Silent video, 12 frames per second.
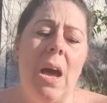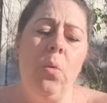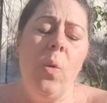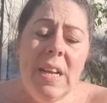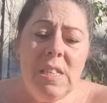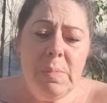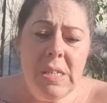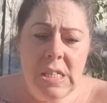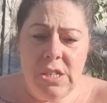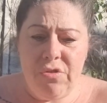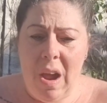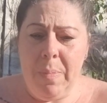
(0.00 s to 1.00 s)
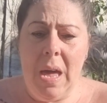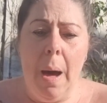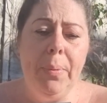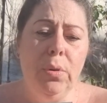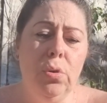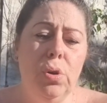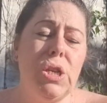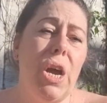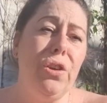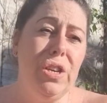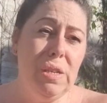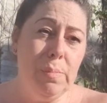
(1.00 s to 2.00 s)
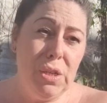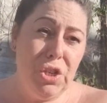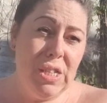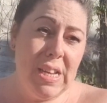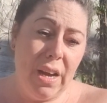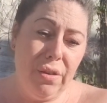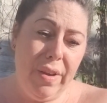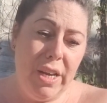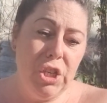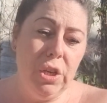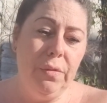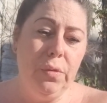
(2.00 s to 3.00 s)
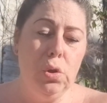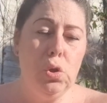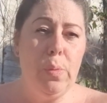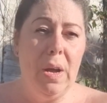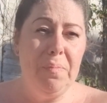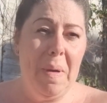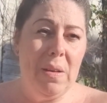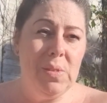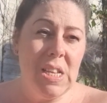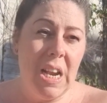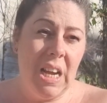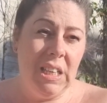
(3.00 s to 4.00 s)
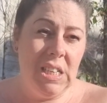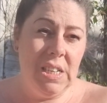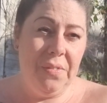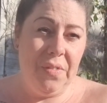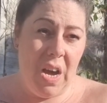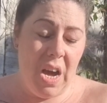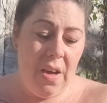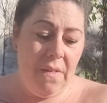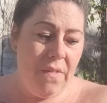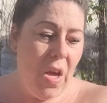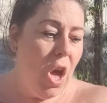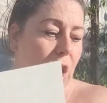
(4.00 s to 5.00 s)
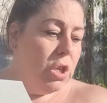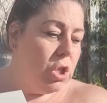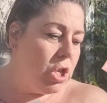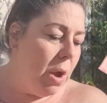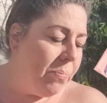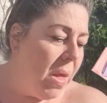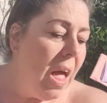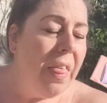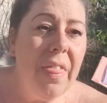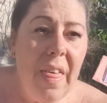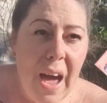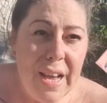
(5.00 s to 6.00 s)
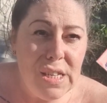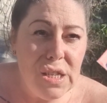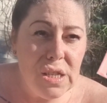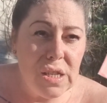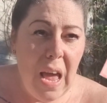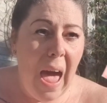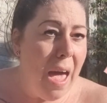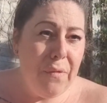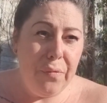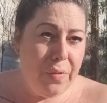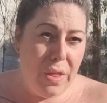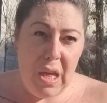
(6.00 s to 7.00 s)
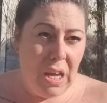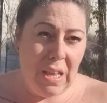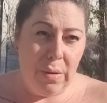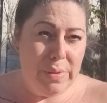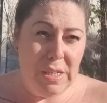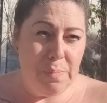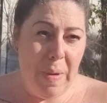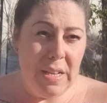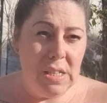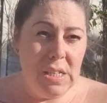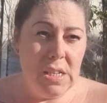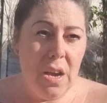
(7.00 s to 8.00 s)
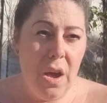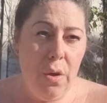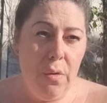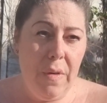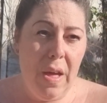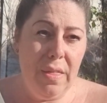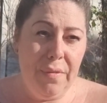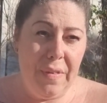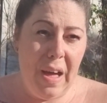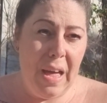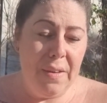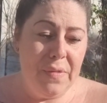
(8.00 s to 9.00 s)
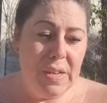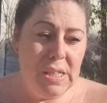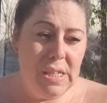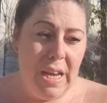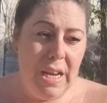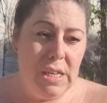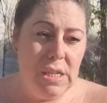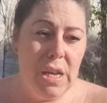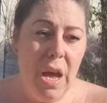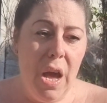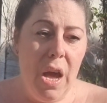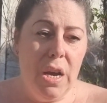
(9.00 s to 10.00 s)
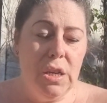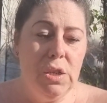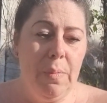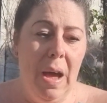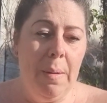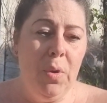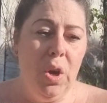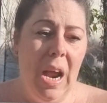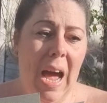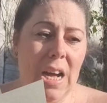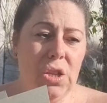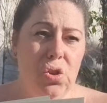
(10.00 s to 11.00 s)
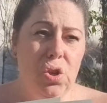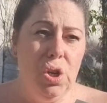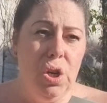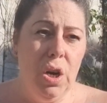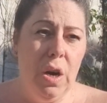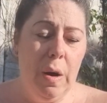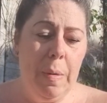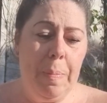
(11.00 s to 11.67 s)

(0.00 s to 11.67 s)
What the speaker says: at Westminster Abbey, I bought a Christmas tree decoration for £12.95. So that is everything that we spent over the 5 days. So I'm going to add up